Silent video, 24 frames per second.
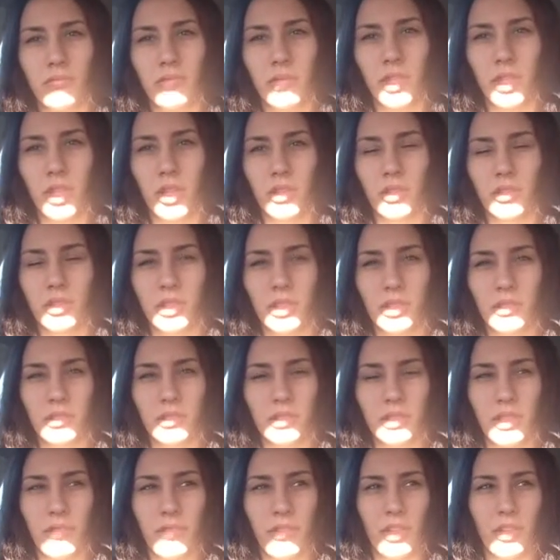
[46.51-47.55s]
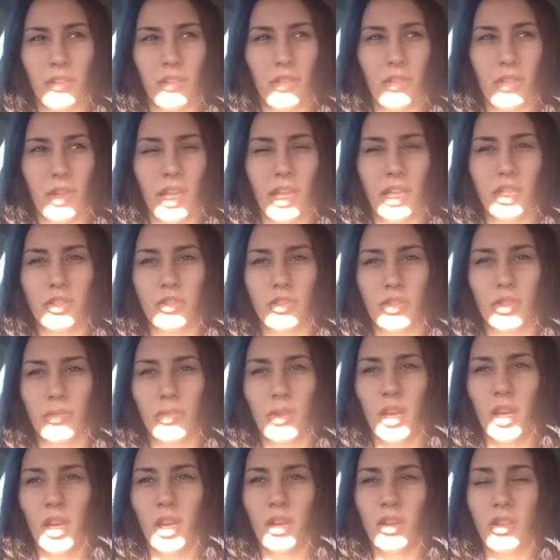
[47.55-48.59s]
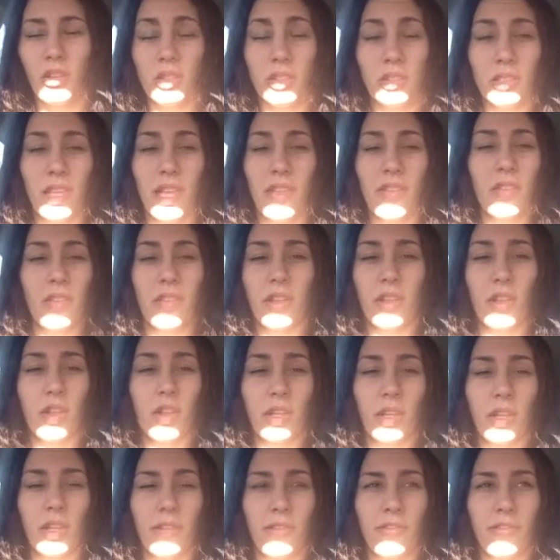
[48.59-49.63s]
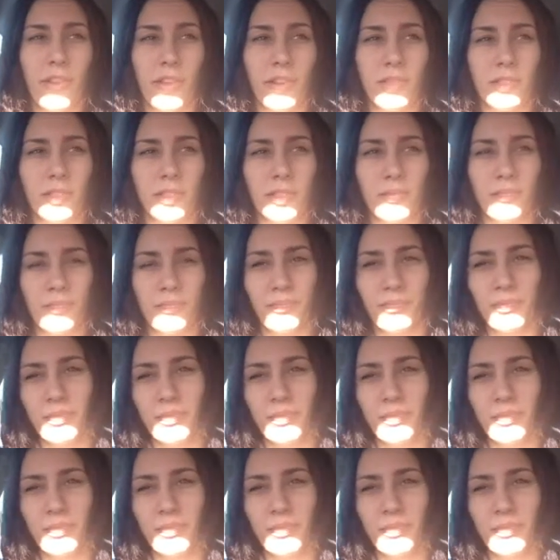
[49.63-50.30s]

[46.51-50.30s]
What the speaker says: you know, to 7-year-old age group. Not to say that they don't get affected.